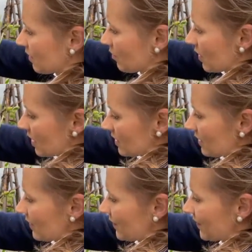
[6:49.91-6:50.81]
but
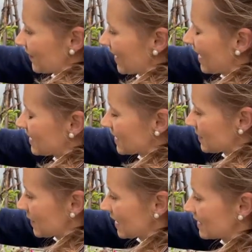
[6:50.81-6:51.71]
it
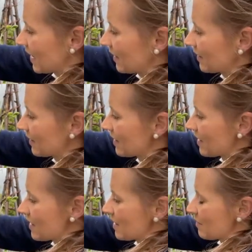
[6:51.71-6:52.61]
doesn't matter.
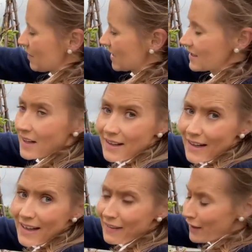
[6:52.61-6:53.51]
Better
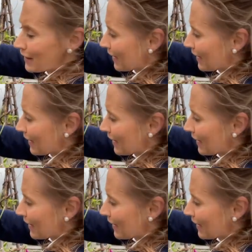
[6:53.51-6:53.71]
late than